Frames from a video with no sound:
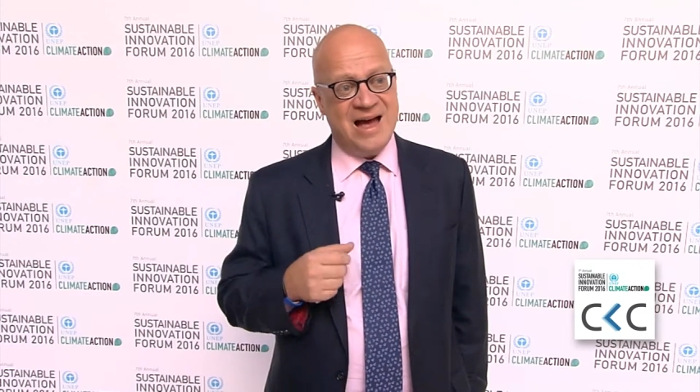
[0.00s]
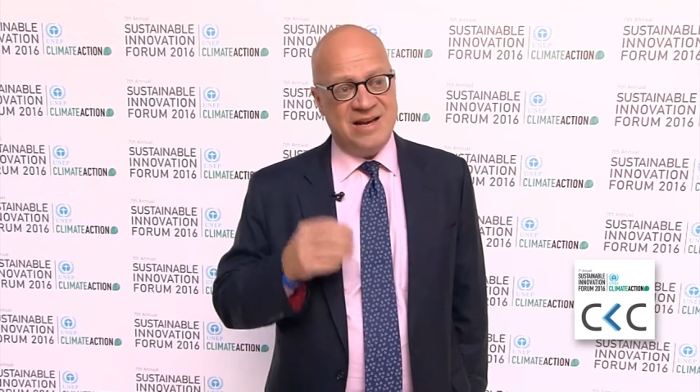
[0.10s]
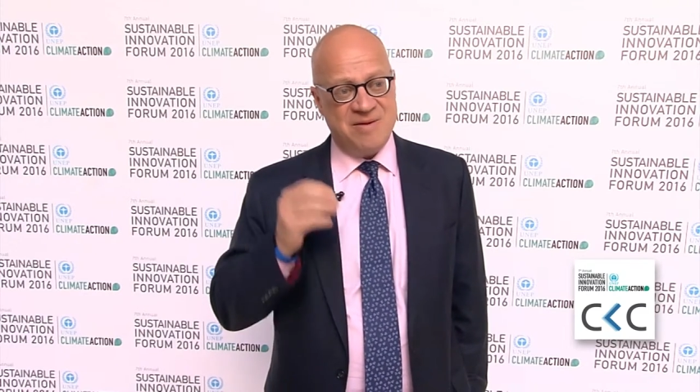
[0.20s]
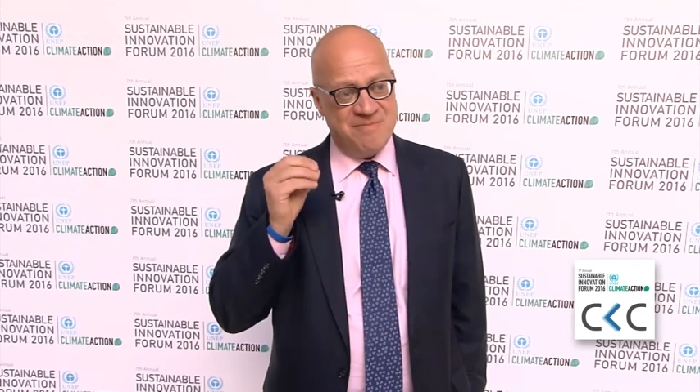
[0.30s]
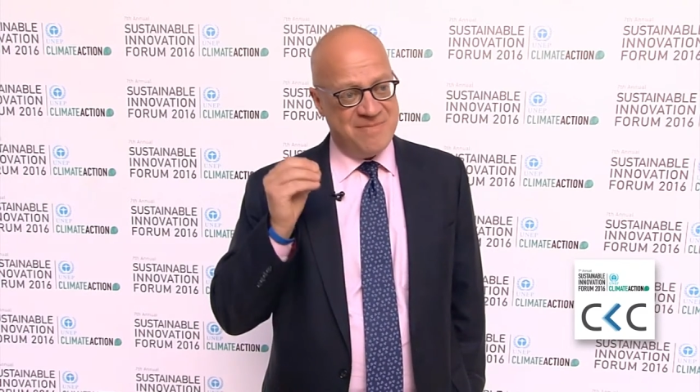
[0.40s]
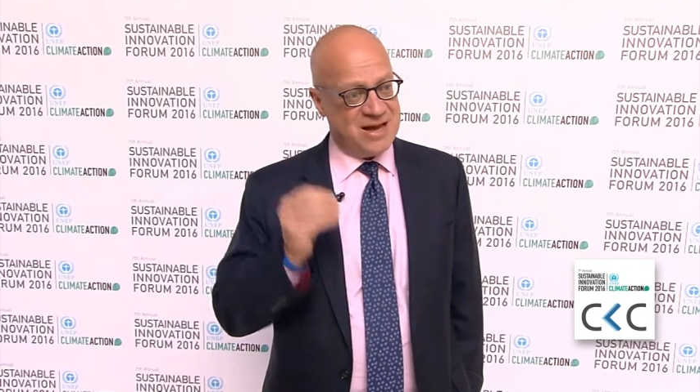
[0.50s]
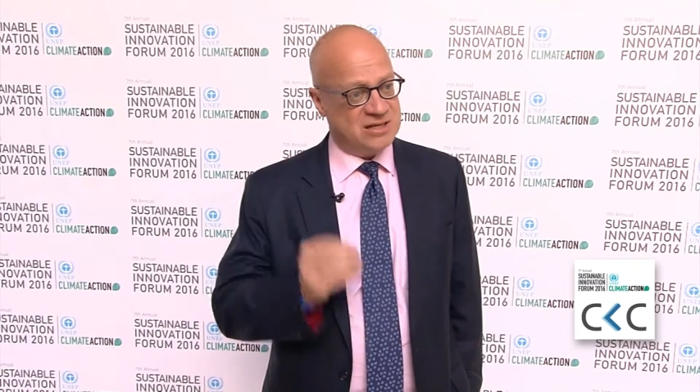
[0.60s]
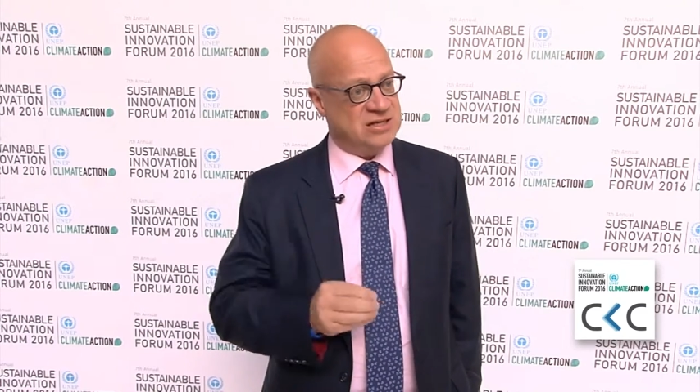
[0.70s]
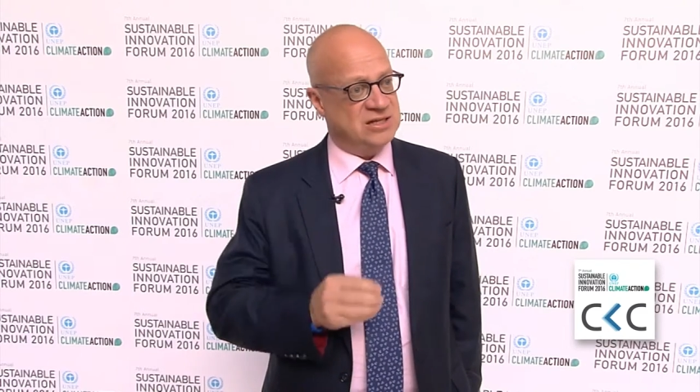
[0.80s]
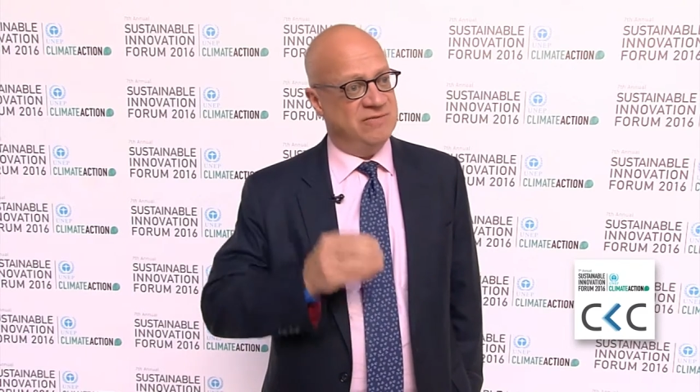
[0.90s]
and
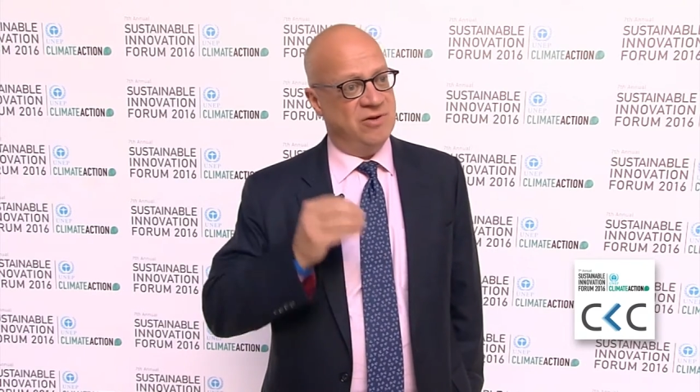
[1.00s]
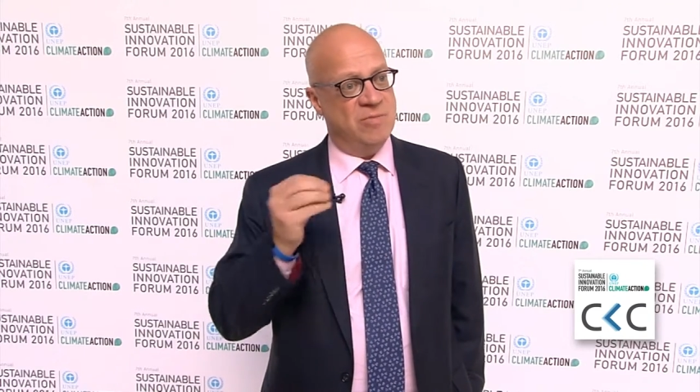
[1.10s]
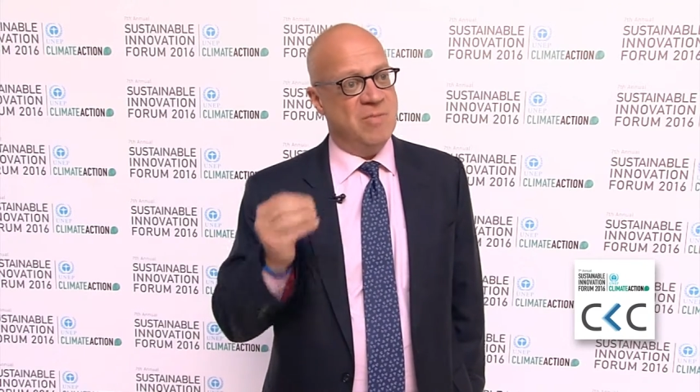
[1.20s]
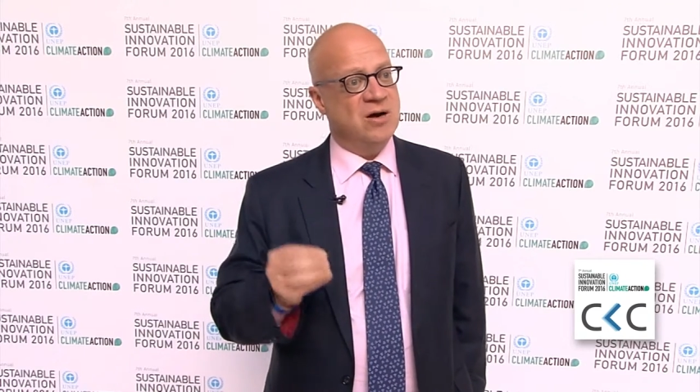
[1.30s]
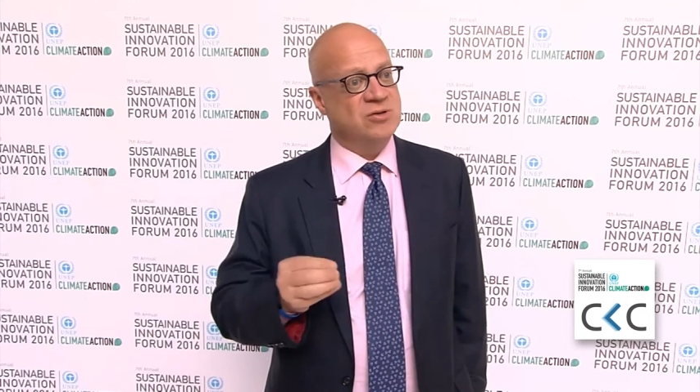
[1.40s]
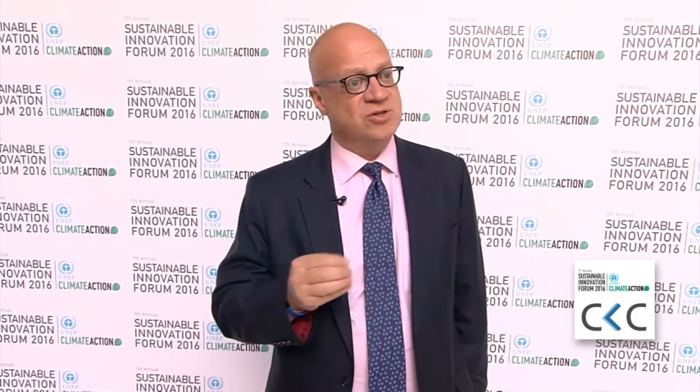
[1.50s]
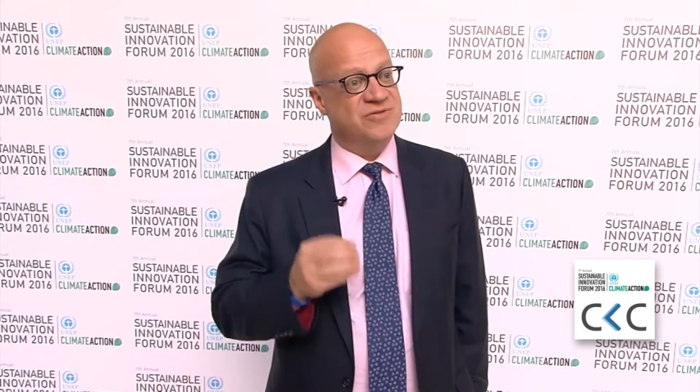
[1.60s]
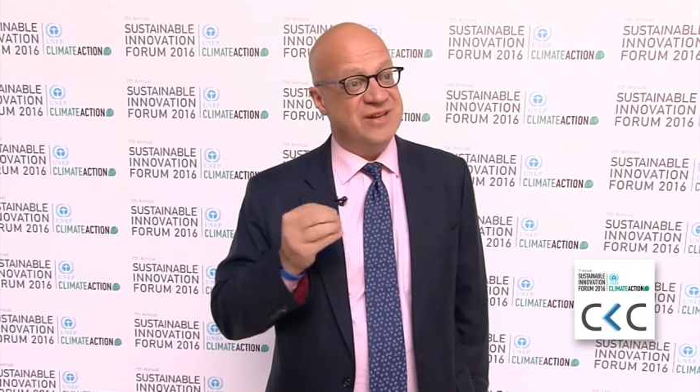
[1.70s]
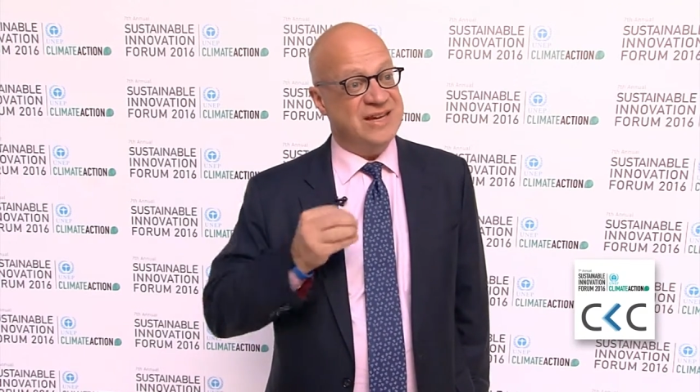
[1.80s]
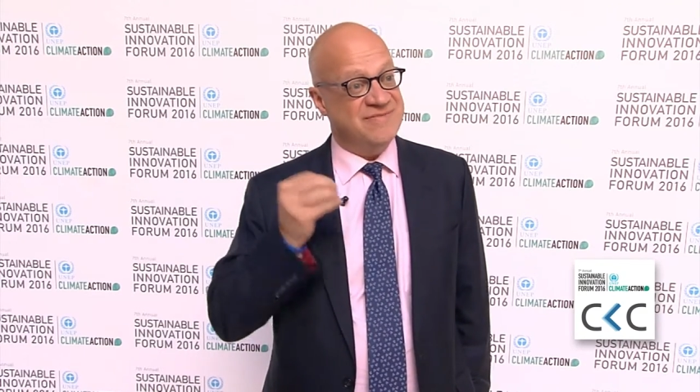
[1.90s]
massive amounts
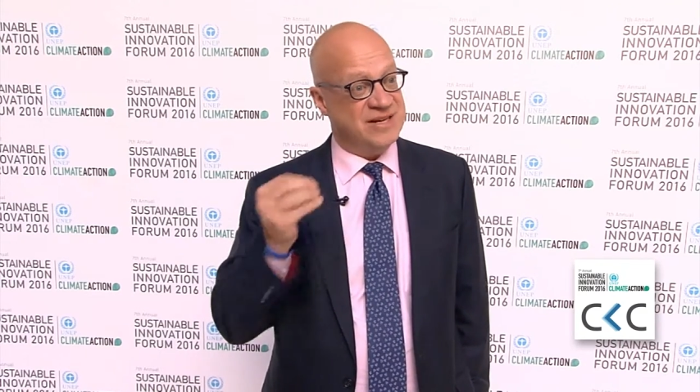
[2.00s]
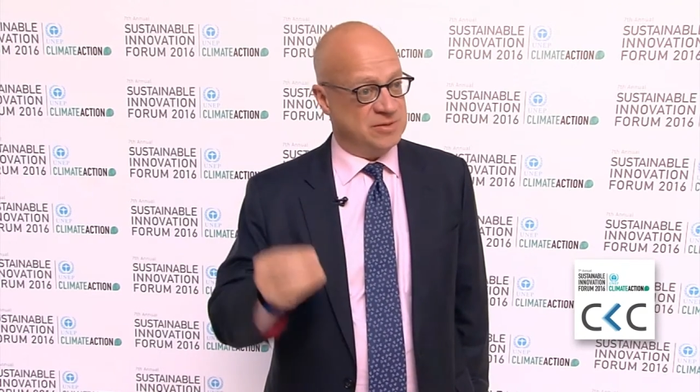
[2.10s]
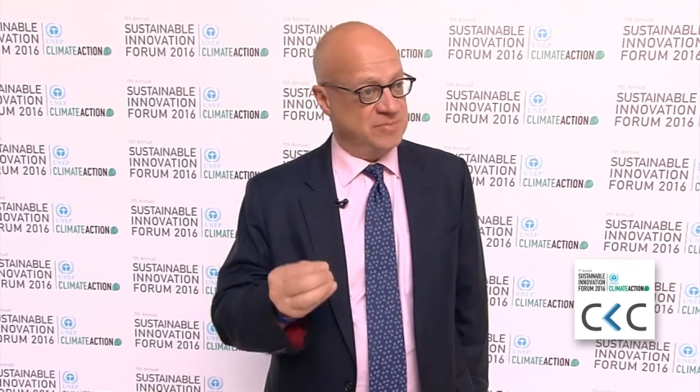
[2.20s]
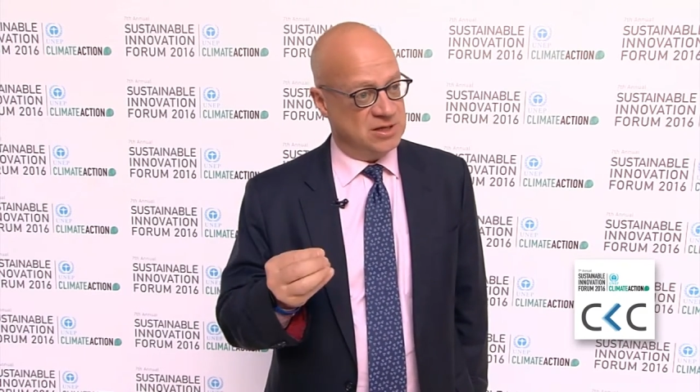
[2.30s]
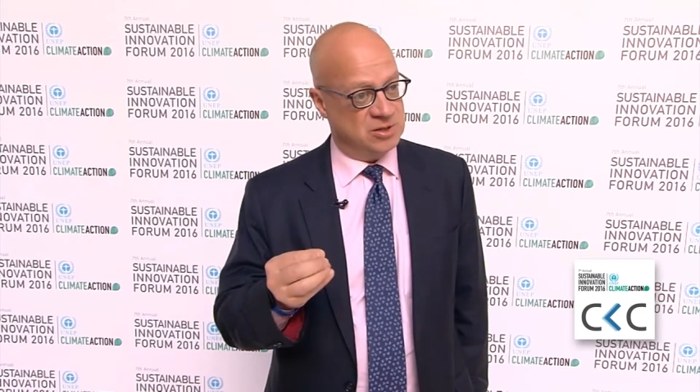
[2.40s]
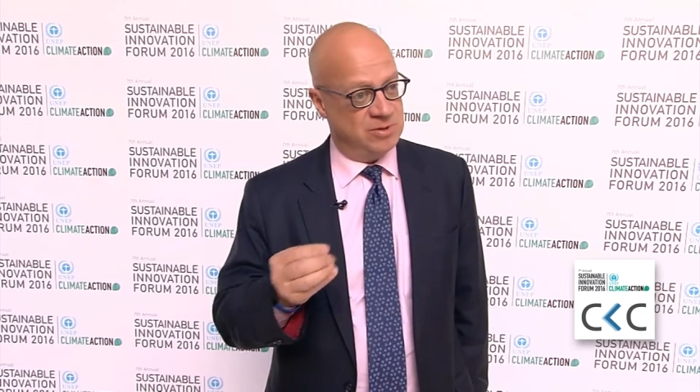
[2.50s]
of investments